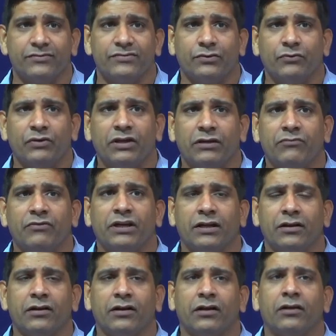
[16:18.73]
So we
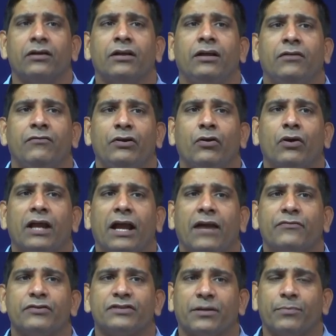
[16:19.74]
don't
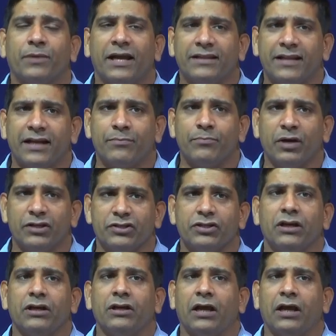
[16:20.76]
have to supply that much,